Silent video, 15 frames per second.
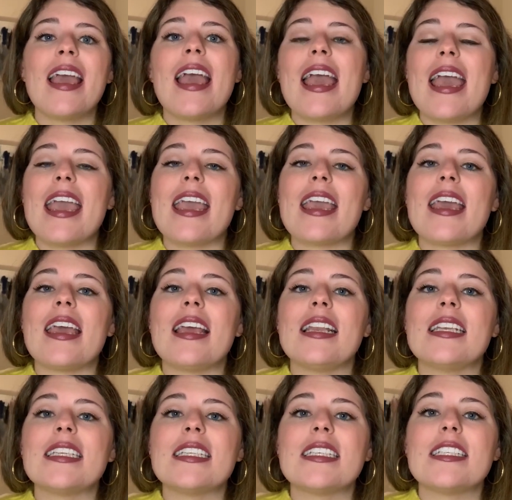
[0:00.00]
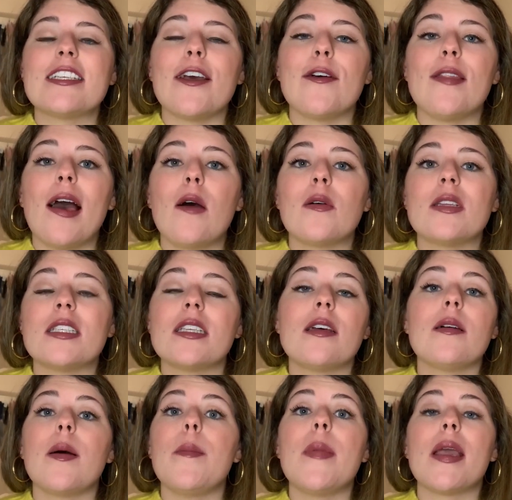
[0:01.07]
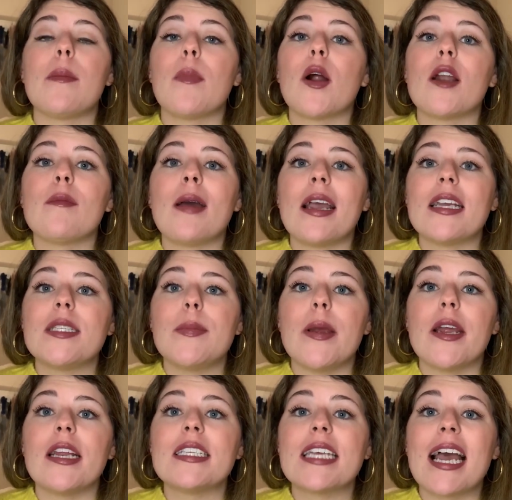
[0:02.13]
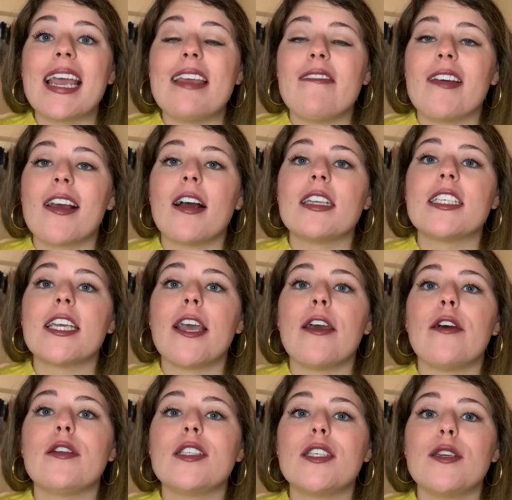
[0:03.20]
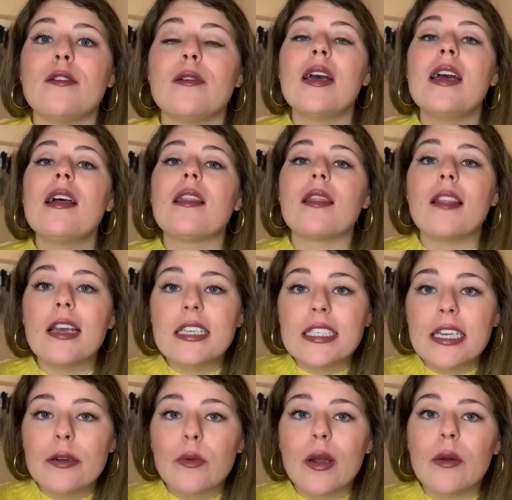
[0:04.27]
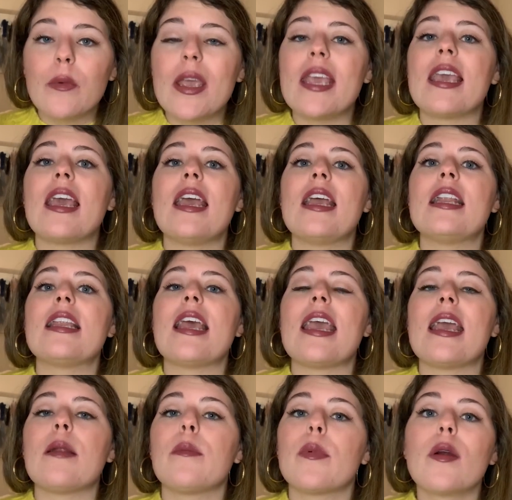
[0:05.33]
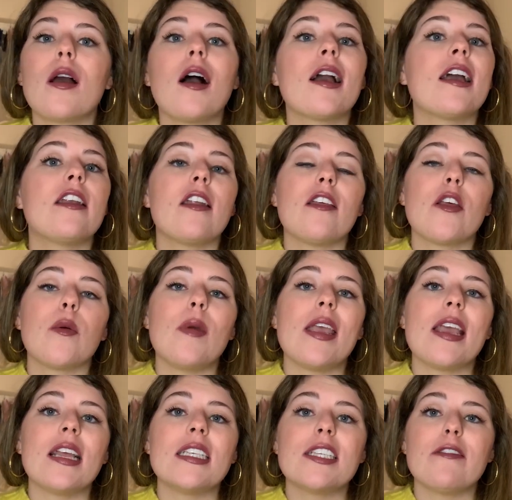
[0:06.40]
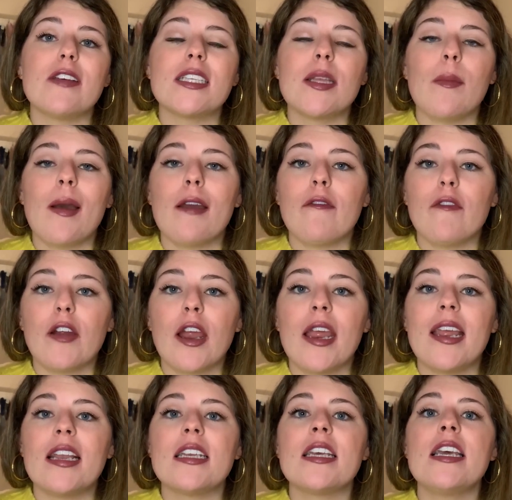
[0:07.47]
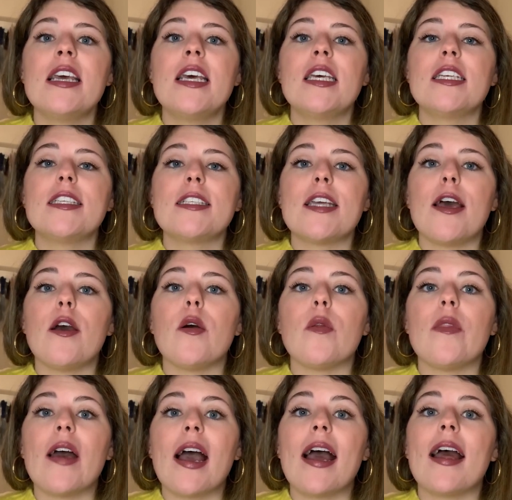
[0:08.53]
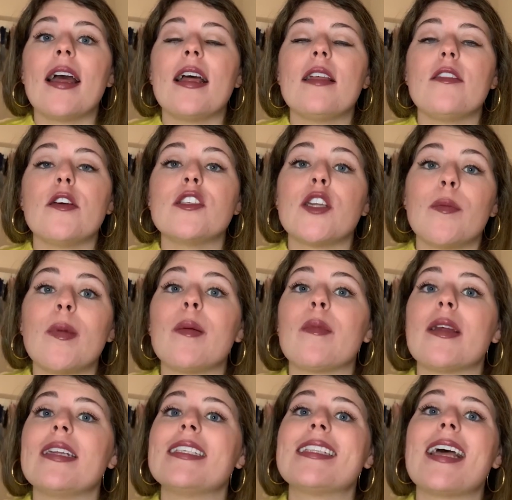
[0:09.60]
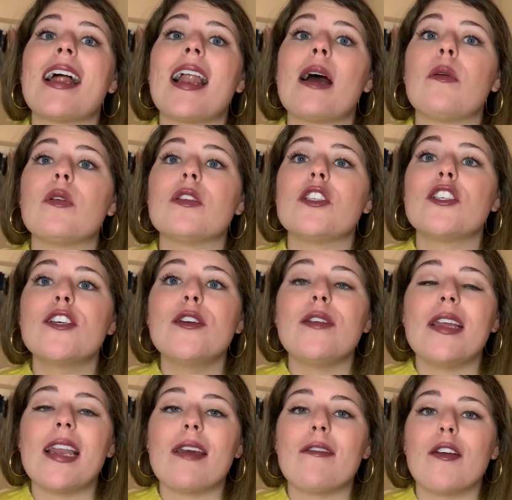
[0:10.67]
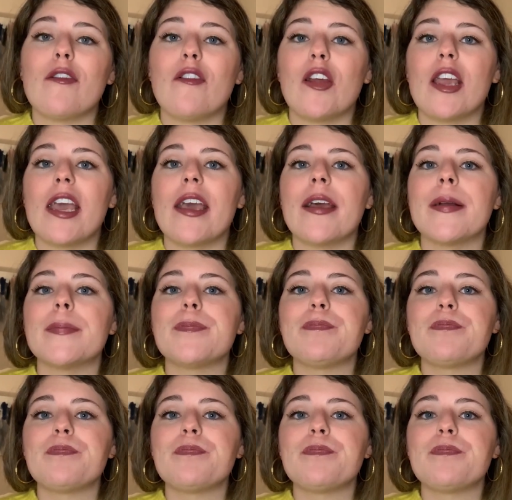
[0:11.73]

And so that was a big part of my experience. I even got to go to London one weekend and Prague another weekend to visit my friend. So those are memories that I will truly never forget.